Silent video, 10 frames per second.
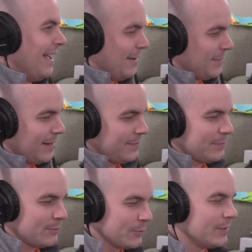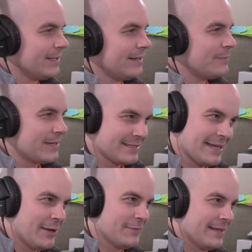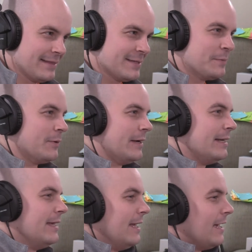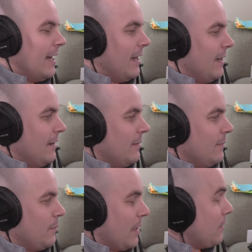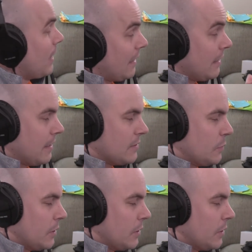I may be brewing it up myself at this point, but I'm glad that that's